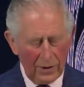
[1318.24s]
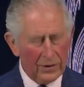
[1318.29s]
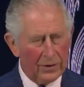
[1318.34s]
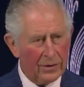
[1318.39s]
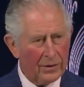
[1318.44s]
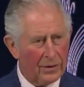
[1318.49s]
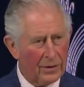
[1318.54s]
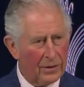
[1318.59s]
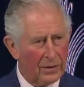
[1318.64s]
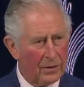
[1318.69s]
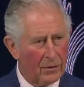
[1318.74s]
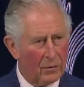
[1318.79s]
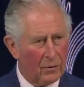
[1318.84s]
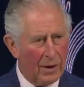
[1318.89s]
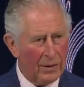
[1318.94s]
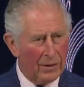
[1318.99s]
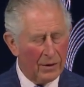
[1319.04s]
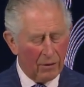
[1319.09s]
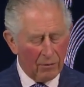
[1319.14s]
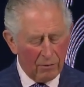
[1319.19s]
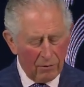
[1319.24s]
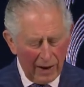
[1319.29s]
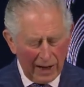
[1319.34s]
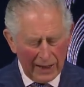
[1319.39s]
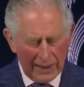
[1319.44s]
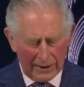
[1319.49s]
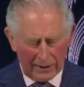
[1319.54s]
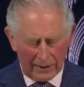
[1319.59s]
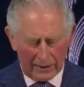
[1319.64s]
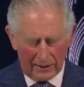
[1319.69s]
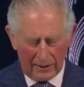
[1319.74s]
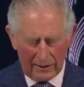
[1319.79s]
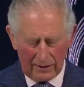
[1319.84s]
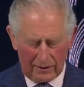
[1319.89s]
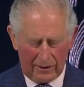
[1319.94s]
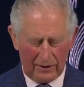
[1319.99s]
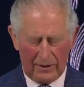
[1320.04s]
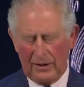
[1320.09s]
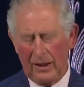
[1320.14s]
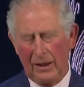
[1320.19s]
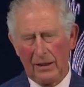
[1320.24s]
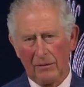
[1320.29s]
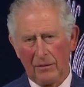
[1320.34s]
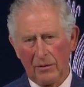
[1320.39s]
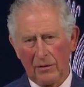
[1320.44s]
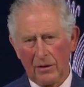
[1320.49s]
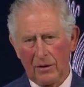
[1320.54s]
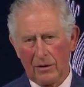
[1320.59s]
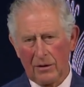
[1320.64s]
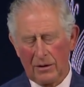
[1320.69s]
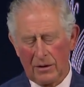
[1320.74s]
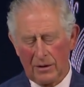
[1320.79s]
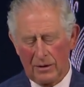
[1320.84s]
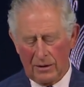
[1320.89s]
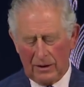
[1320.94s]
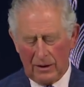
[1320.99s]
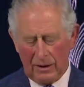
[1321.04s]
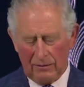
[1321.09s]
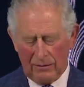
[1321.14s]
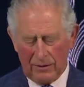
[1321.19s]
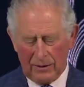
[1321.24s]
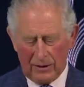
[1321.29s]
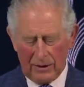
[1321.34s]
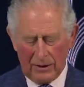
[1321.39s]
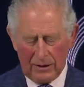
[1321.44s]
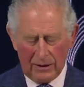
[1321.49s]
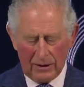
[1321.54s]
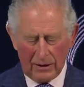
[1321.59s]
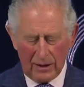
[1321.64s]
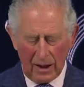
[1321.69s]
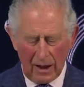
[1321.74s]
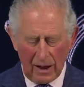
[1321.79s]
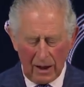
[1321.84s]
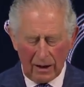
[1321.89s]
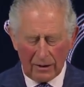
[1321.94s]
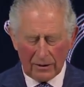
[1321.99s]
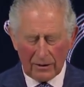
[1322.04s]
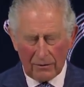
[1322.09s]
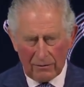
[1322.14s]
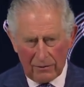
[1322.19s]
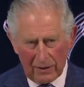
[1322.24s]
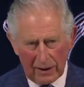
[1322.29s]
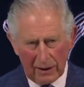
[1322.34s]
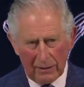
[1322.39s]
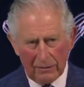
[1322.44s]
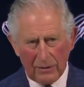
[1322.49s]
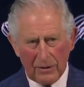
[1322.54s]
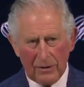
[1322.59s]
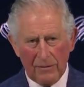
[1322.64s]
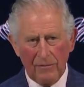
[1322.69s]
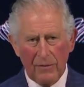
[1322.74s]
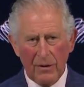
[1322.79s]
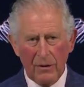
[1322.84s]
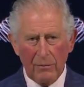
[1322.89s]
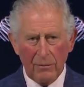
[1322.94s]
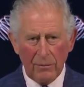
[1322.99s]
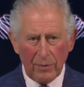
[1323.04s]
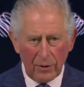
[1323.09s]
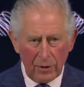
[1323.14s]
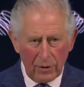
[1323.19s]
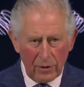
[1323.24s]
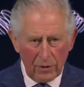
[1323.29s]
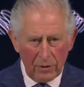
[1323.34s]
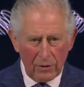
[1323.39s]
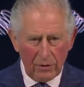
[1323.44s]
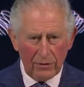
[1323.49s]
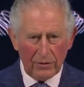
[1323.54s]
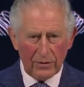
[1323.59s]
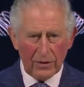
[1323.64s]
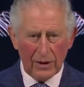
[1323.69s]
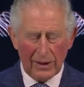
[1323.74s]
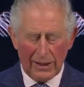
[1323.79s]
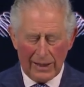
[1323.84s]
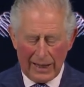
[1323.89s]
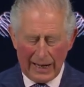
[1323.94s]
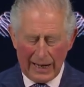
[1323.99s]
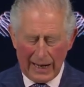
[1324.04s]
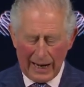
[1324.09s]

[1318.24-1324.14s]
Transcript: When, when the right sustainable goods and services are developed proved